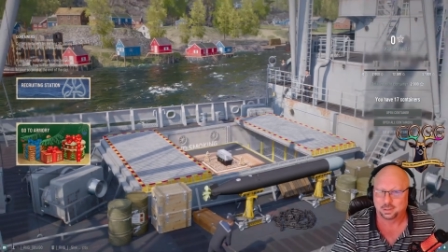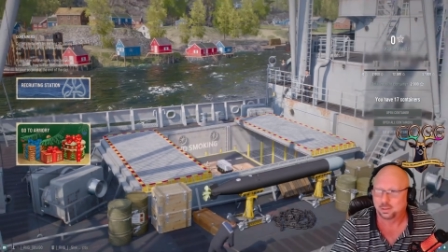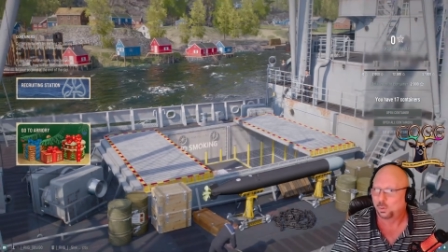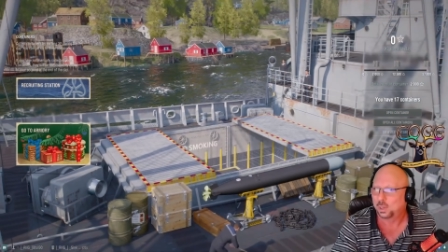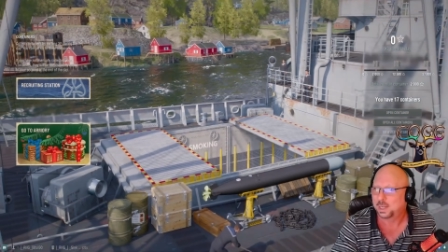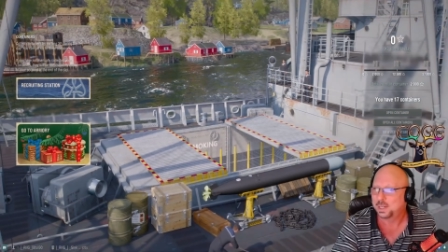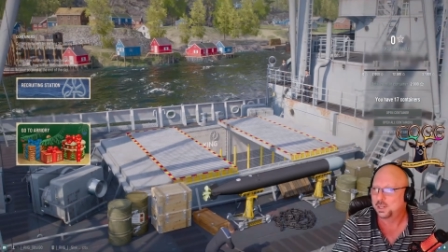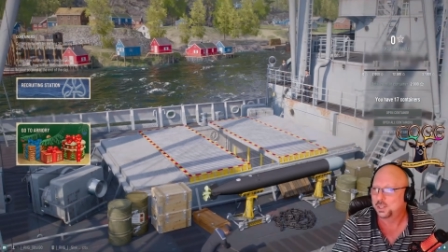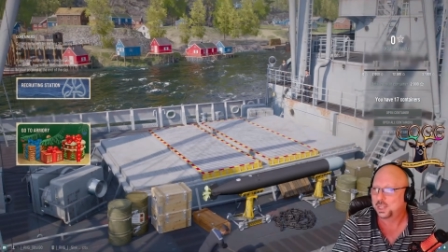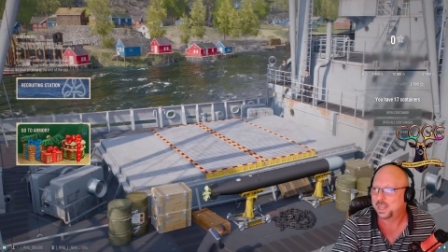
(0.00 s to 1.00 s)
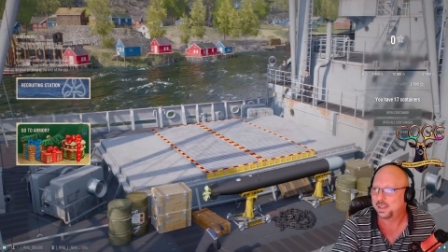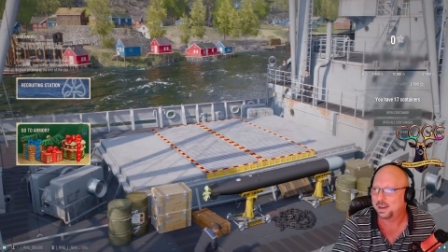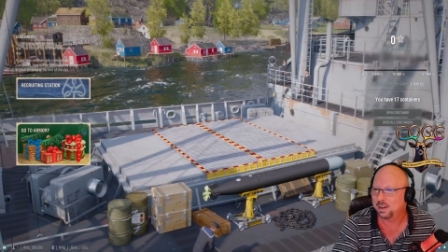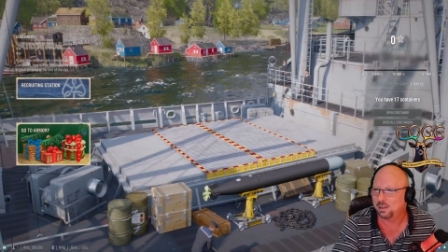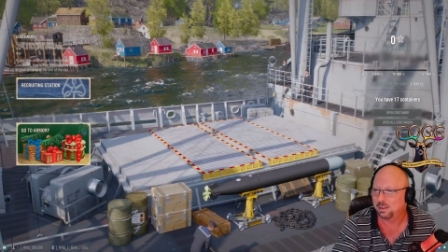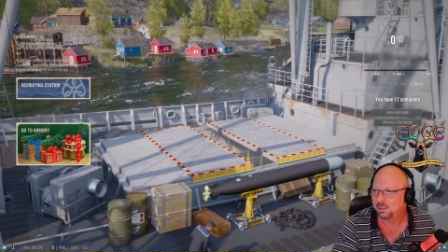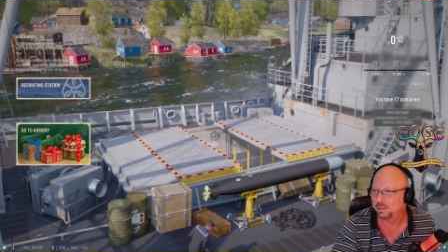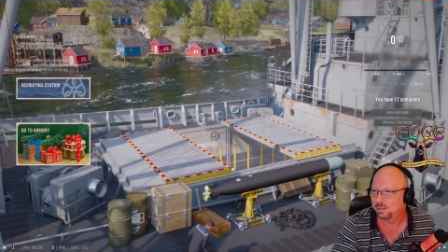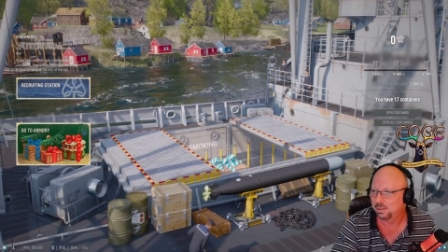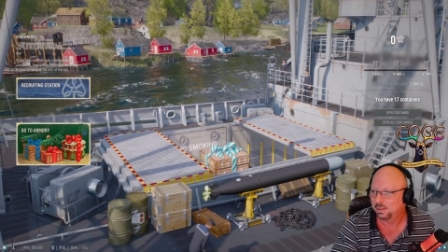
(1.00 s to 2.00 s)
What can you say there?
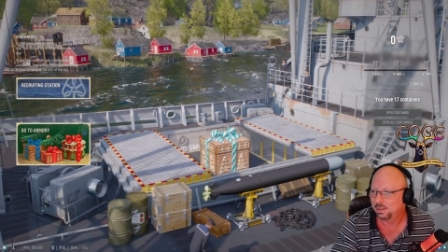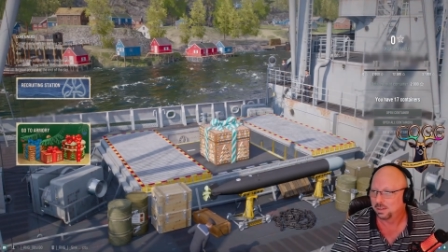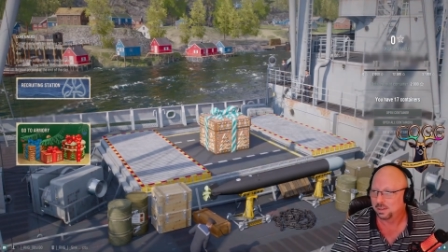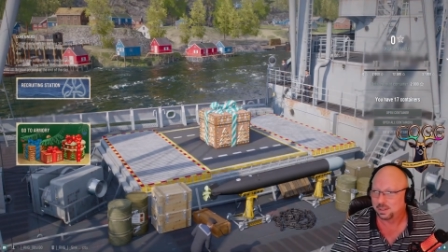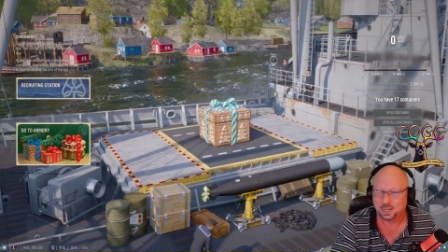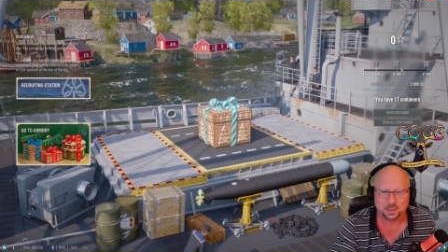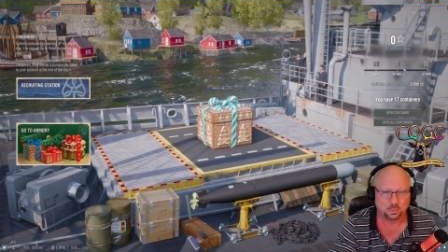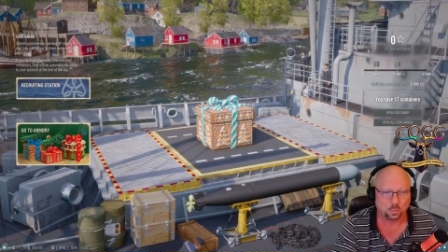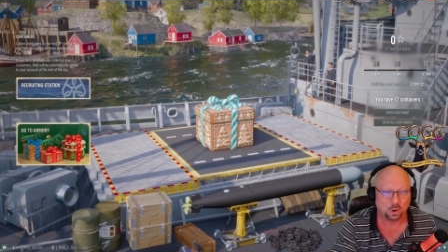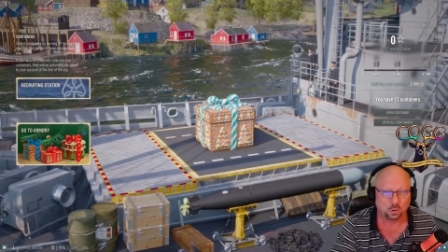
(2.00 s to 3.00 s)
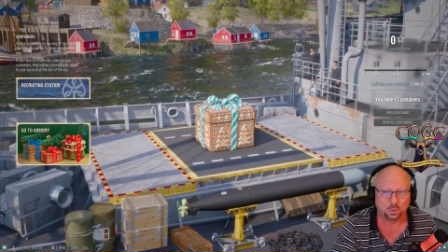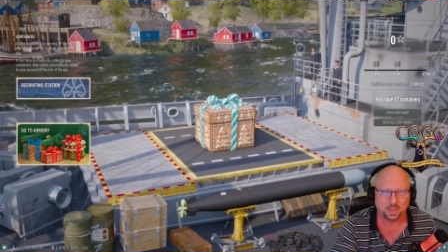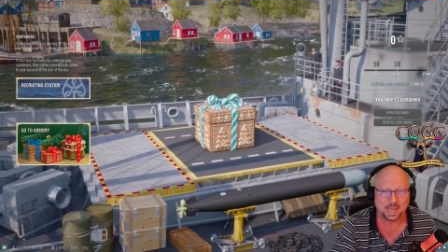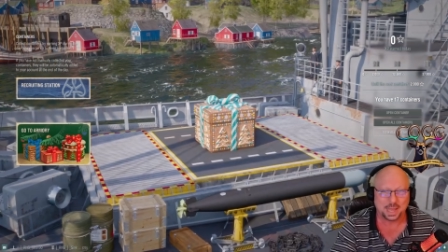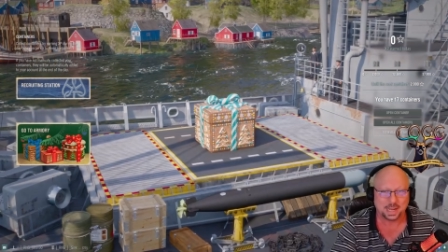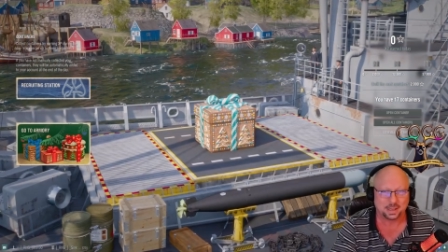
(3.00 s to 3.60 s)
Nothing wrong with that.